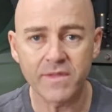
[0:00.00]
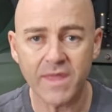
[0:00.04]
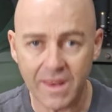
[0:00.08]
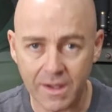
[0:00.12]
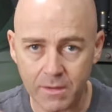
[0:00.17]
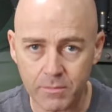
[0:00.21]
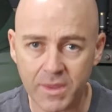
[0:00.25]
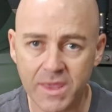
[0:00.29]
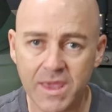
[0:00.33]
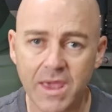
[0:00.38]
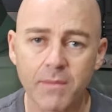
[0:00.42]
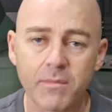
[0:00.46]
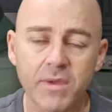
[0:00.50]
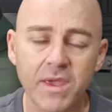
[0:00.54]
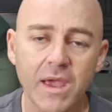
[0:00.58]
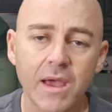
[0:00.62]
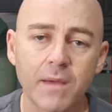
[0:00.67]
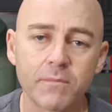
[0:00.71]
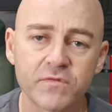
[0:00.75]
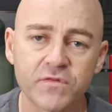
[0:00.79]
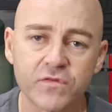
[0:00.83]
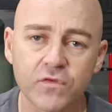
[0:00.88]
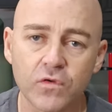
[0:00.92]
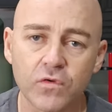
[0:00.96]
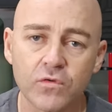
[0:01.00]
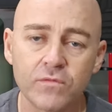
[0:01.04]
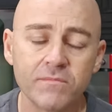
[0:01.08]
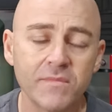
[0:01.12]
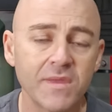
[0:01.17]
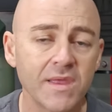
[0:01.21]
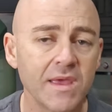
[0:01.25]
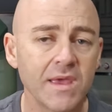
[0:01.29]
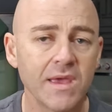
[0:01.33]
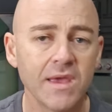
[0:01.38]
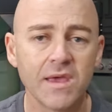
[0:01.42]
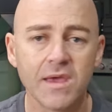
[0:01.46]
That'll be coming up soon.
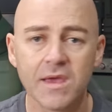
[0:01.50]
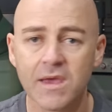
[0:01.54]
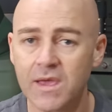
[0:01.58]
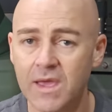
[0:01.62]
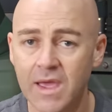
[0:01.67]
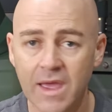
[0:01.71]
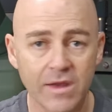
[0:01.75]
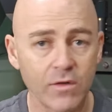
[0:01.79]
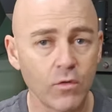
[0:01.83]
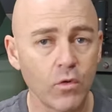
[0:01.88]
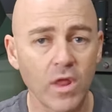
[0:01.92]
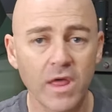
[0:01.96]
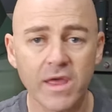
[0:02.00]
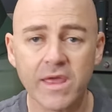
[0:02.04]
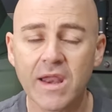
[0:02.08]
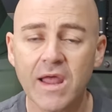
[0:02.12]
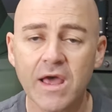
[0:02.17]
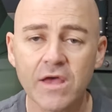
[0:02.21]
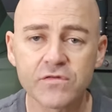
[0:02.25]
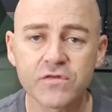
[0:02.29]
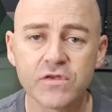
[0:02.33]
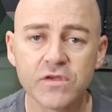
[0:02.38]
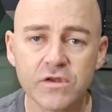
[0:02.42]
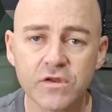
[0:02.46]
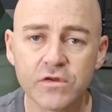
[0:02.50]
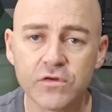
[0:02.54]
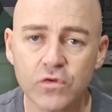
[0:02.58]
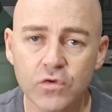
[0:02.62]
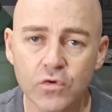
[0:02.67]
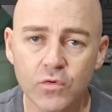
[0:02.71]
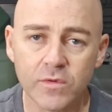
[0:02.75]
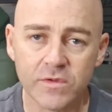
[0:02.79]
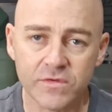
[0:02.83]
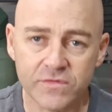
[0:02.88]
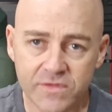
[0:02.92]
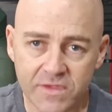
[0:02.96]
And all I can ask you to
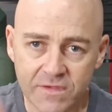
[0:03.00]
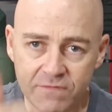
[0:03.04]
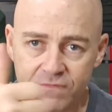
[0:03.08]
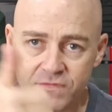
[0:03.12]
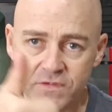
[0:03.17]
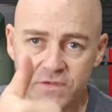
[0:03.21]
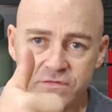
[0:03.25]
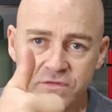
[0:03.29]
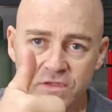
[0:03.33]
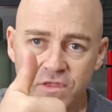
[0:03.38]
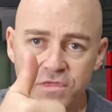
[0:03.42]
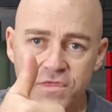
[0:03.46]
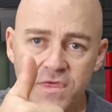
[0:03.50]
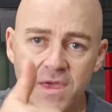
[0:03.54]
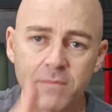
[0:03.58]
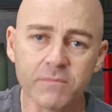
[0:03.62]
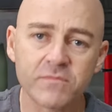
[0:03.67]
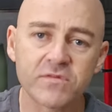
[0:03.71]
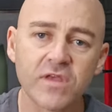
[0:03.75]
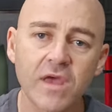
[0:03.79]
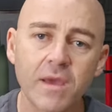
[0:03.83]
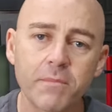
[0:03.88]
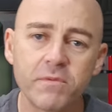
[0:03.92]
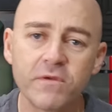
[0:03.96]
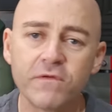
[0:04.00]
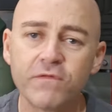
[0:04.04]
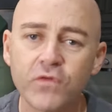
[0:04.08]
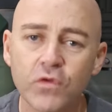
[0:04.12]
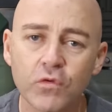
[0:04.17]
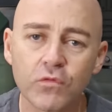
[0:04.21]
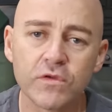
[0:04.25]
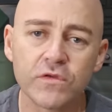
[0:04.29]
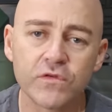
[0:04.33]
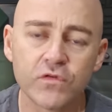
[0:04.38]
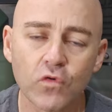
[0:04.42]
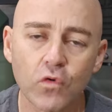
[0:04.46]
do is give this a thumbs up if
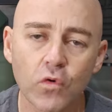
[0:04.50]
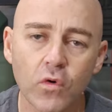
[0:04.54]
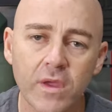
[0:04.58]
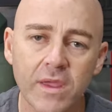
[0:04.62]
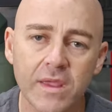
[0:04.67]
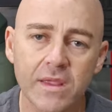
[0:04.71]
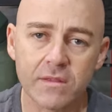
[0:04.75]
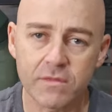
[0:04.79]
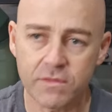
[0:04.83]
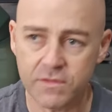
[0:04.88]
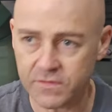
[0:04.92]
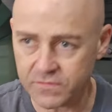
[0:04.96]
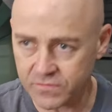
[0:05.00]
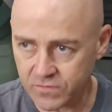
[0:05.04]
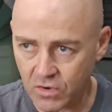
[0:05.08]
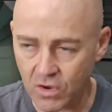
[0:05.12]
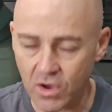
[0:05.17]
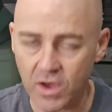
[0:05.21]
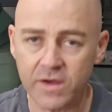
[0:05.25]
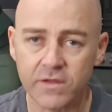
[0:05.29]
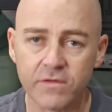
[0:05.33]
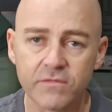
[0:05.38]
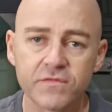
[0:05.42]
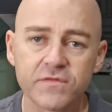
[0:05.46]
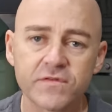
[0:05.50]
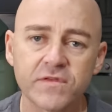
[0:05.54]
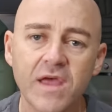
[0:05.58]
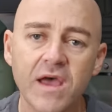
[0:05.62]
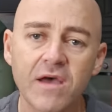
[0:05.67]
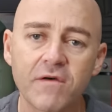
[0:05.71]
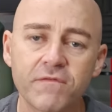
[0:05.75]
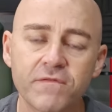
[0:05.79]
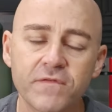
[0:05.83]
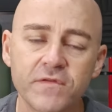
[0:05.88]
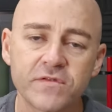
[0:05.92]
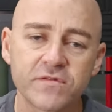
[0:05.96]
you're enjoying this kind of
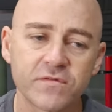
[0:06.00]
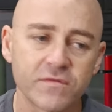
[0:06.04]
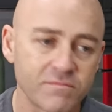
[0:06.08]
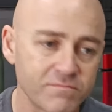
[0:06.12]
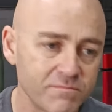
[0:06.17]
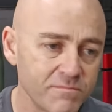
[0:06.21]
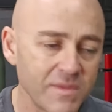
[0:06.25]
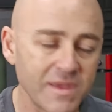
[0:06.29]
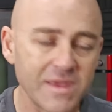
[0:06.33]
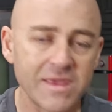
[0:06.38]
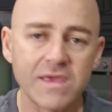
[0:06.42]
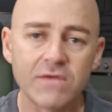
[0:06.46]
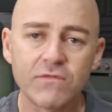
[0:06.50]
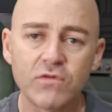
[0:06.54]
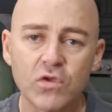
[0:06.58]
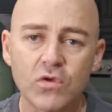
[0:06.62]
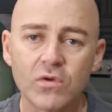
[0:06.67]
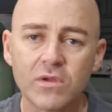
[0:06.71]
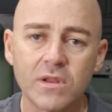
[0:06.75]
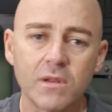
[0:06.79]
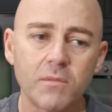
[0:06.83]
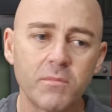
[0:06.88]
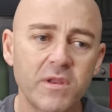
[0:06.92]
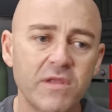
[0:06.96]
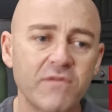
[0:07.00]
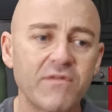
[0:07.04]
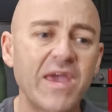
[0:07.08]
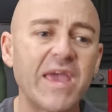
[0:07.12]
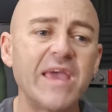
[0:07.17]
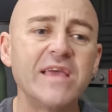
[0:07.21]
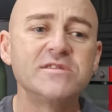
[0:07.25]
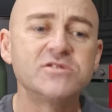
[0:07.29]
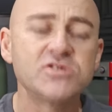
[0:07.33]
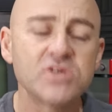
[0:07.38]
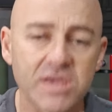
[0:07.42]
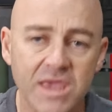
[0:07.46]
stuff. It's me giving you a little bit of
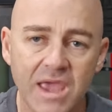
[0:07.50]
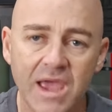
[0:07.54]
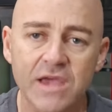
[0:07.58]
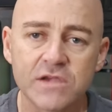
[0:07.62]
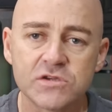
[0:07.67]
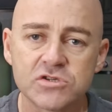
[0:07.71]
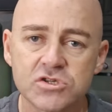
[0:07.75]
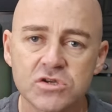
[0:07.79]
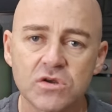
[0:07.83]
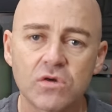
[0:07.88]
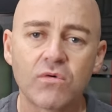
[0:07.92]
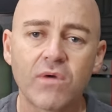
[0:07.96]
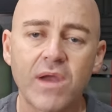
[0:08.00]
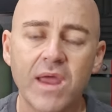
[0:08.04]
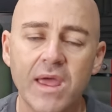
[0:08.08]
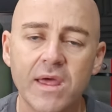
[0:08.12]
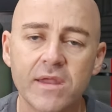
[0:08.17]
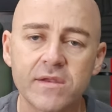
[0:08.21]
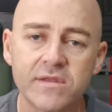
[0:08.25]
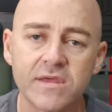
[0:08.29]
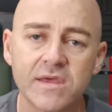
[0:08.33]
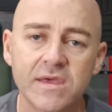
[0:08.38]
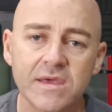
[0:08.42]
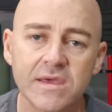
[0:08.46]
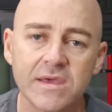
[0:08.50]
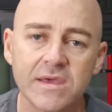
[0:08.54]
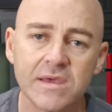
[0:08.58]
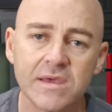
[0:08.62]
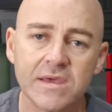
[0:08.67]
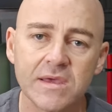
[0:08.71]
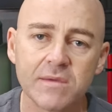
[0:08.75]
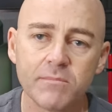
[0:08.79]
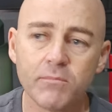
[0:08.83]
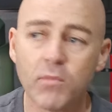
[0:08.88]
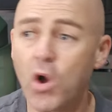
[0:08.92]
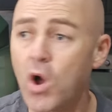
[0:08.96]
education around
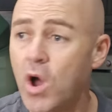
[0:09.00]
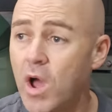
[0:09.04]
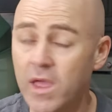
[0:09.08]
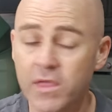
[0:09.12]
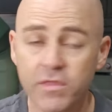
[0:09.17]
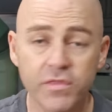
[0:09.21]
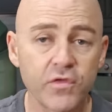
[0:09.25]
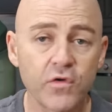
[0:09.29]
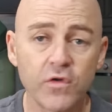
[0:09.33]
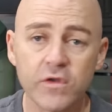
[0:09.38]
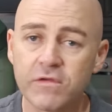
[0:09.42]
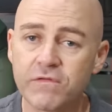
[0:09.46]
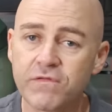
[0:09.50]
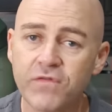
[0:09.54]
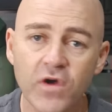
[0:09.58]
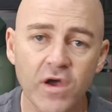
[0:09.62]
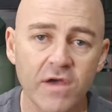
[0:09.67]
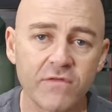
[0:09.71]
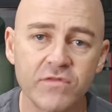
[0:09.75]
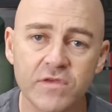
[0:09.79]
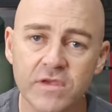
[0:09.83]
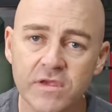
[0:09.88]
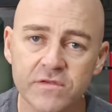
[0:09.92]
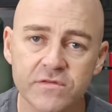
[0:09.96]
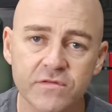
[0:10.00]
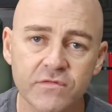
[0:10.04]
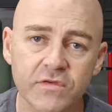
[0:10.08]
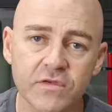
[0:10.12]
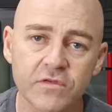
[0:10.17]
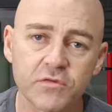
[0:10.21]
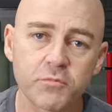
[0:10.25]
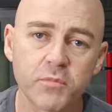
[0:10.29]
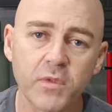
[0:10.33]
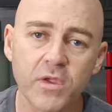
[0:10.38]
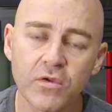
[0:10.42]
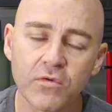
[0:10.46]
my 35 years of
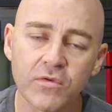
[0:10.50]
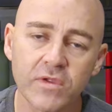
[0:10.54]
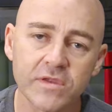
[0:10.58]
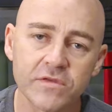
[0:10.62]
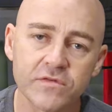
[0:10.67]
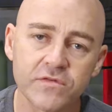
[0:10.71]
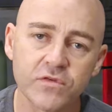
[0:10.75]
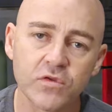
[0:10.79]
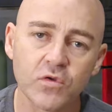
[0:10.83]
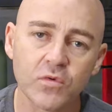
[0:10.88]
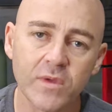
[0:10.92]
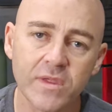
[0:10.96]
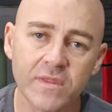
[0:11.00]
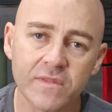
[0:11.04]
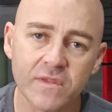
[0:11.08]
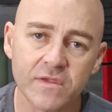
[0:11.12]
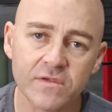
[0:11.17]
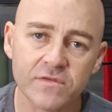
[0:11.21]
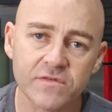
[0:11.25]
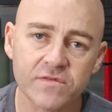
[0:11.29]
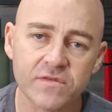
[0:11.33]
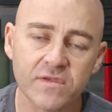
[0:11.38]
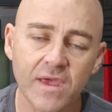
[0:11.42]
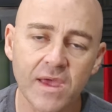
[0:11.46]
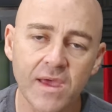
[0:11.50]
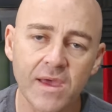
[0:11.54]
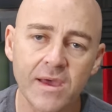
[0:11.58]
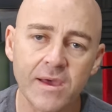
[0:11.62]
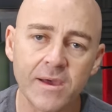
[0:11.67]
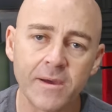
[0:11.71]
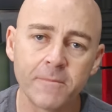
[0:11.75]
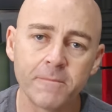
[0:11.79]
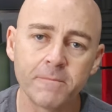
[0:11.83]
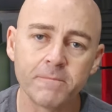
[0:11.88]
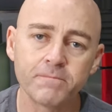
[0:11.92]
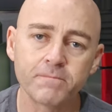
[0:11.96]
experience doing this.
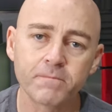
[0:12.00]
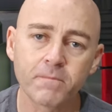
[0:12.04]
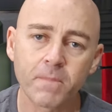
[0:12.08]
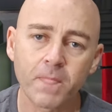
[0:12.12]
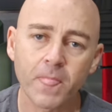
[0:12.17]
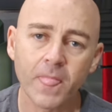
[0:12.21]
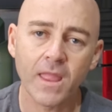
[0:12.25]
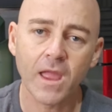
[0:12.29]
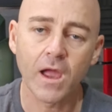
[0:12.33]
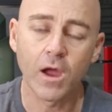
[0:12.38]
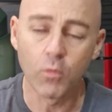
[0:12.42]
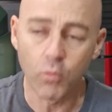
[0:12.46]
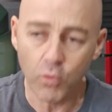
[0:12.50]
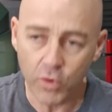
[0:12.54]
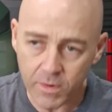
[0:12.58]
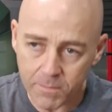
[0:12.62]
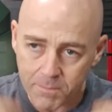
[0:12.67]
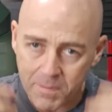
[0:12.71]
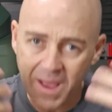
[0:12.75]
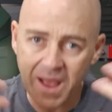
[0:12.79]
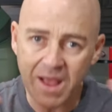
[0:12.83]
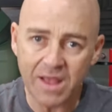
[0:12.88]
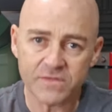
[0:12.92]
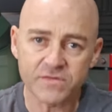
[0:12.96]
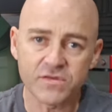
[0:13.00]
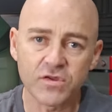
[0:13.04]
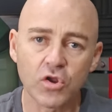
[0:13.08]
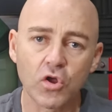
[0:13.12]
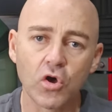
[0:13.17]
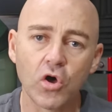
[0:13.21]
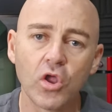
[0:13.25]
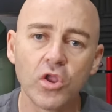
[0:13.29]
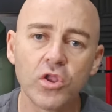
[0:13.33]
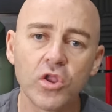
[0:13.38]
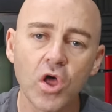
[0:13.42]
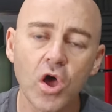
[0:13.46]
I want to pass it
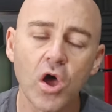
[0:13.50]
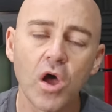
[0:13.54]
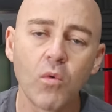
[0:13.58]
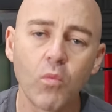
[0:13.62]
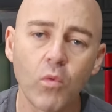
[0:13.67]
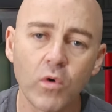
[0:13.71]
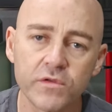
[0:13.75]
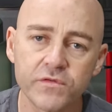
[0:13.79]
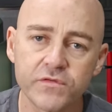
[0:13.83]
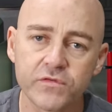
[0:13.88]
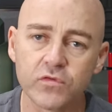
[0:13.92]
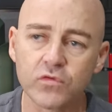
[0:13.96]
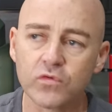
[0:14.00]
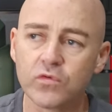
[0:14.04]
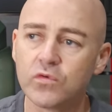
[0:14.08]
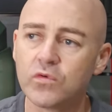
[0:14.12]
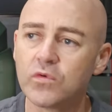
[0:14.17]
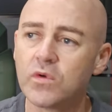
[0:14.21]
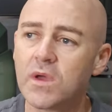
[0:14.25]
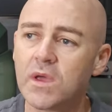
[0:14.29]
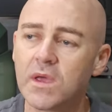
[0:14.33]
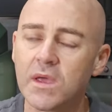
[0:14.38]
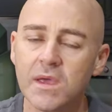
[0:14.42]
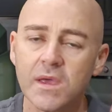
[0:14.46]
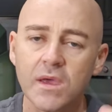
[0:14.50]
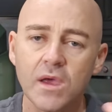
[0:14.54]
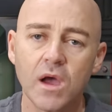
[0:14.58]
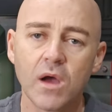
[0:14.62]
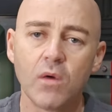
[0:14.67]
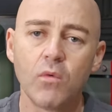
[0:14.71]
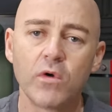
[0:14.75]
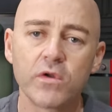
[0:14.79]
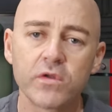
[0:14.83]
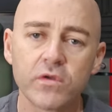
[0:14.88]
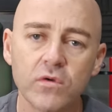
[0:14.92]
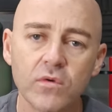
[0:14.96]
on. I want to
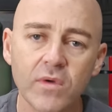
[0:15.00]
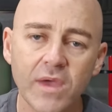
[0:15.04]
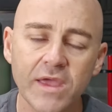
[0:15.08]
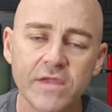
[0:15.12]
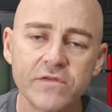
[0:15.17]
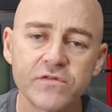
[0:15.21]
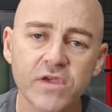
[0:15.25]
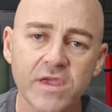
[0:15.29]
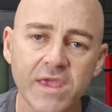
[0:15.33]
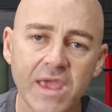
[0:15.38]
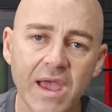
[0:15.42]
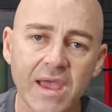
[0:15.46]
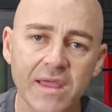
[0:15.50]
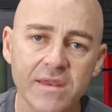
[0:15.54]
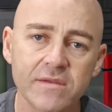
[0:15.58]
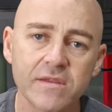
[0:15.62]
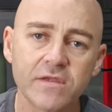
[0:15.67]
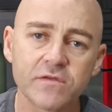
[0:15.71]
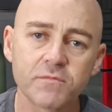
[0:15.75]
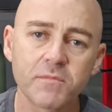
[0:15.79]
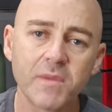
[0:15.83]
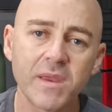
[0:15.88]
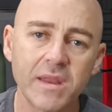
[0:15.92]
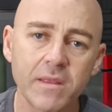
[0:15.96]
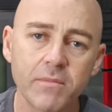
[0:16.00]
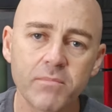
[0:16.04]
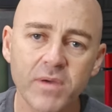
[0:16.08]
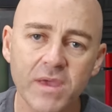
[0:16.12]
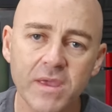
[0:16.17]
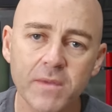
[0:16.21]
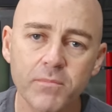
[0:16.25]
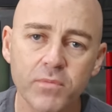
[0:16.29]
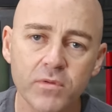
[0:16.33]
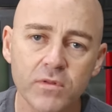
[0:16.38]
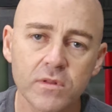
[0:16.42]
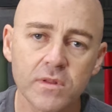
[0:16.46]
educate as many
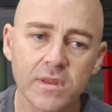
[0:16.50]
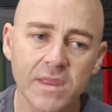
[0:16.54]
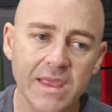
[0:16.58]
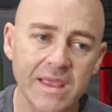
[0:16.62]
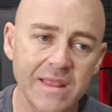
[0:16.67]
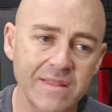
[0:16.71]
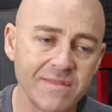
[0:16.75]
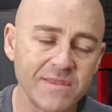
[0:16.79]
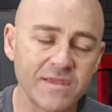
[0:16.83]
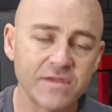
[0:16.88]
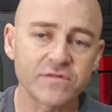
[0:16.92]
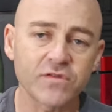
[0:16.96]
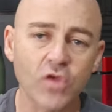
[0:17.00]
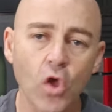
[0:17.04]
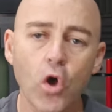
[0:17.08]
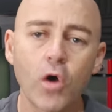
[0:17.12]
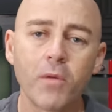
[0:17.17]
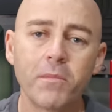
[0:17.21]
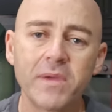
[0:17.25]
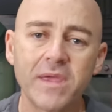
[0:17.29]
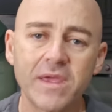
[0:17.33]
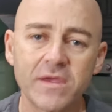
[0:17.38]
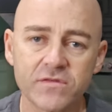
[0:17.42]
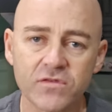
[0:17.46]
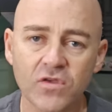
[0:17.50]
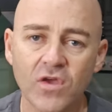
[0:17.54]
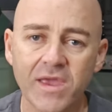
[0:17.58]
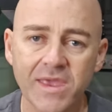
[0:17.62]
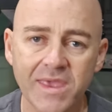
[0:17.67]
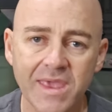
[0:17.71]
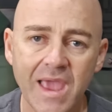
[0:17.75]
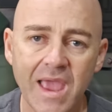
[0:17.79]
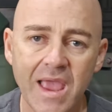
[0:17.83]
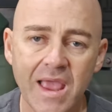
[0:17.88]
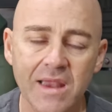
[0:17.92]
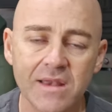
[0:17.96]
people in this hobby as I
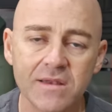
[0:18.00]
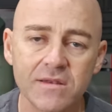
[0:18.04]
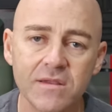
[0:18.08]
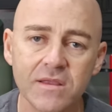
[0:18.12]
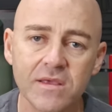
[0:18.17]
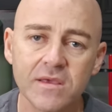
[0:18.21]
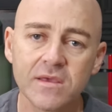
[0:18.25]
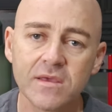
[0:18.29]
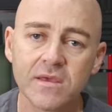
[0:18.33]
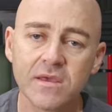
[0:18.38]
can.